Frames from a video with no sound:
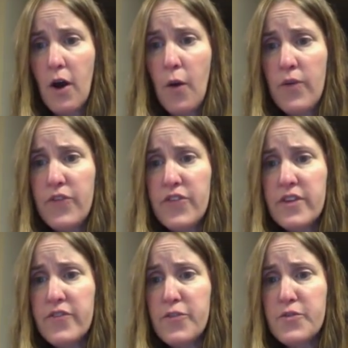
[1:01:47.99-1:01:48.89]
What's the
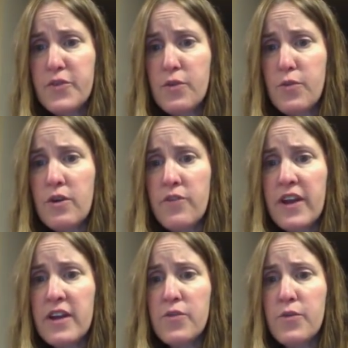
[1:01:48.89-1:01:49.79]
difference between the renal
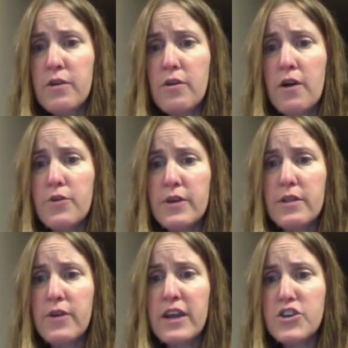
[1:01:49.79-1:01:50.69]
vein and the renal artery,
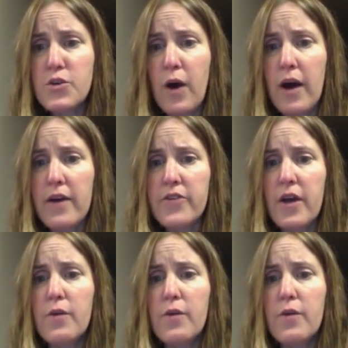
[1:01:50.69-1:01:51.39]
location-wise?